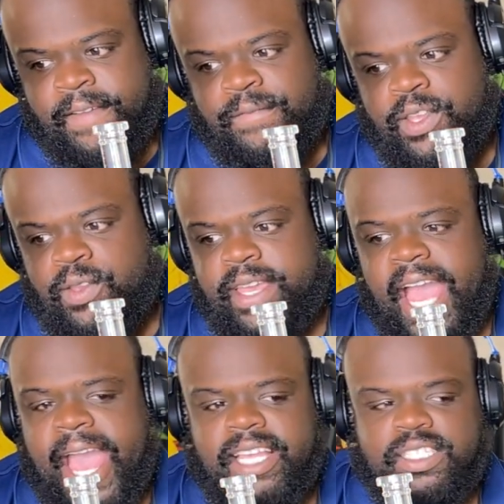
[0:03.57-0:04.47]
For you
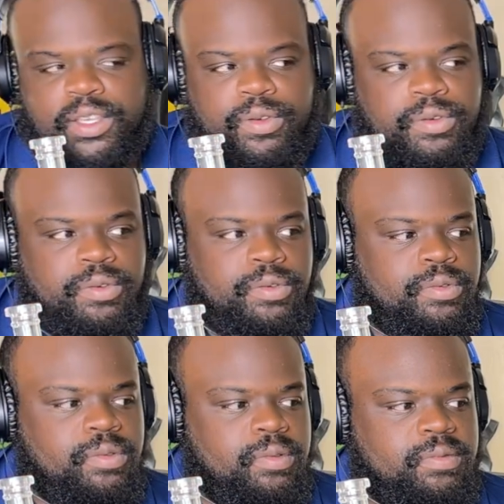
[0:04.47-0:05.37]
guys who
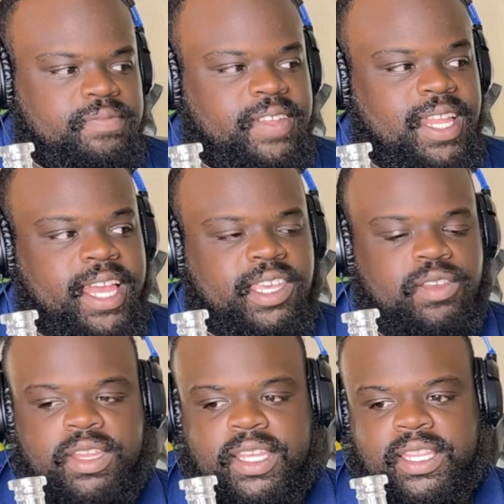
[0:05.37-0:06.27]
feel like you
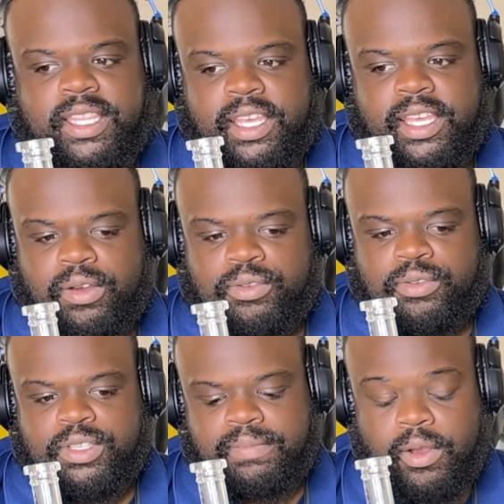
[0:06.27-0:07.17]
need to go
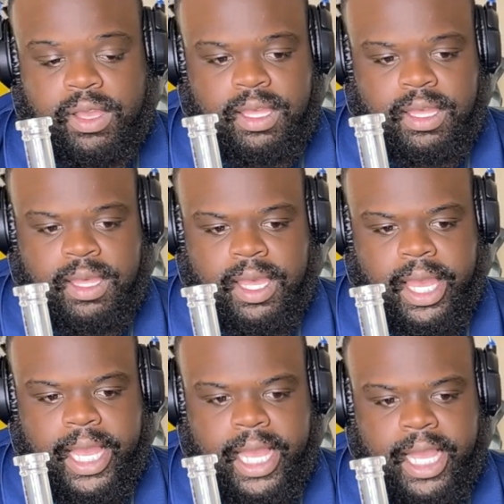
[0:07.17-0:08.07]
smoke,
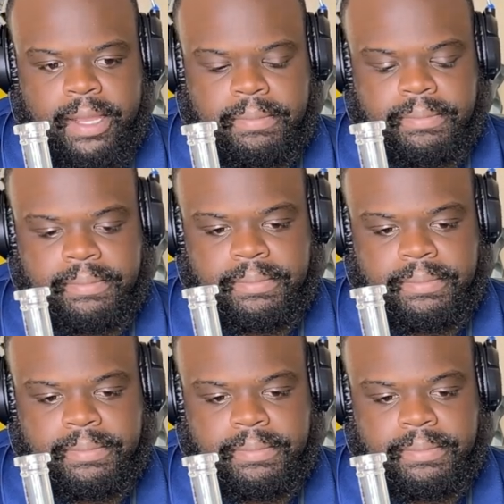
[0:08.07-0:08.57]
um,